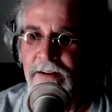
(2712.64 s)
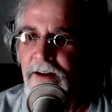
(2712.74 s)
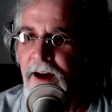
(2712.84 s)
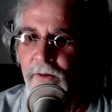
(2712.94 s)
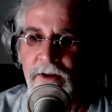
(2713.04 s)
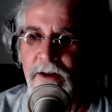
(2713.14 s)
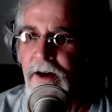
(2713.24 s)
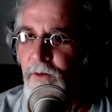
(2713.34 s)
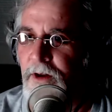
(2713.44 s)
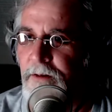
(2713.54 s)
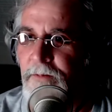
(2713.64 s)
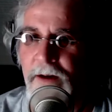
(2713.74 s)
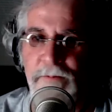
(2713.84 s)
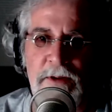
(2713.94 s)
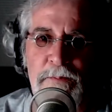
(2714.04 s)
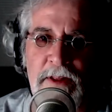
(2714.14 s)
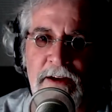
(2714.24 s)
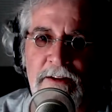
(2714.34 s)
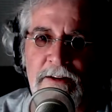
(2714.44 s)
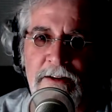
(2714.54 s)
I want to, I want to, I'm going to play
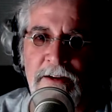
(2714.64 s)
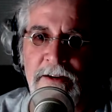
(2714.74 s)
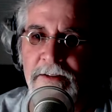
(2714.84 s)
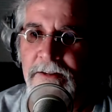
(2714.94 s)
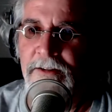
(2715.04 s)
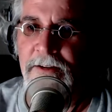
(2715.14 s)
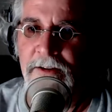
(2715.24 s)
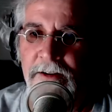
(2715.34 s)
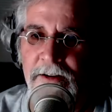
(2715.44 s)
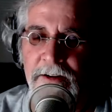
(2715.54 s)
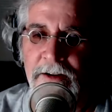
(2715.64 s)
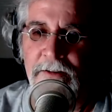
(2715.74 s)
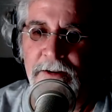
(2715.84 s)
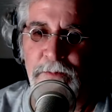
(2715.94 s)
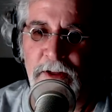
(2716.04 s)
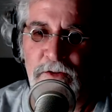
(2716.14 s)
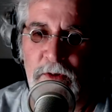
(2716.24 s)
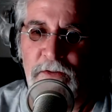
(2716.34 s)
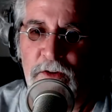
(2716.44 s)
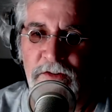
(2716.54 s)
a little, uh, I'm going to play
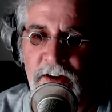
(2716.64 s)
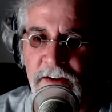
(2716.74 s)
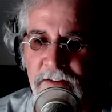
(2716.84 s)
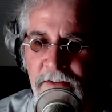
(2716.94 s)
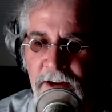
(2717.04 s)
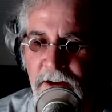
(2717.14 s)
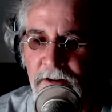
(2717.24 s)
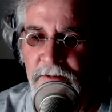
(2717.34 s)
24 seconds of video.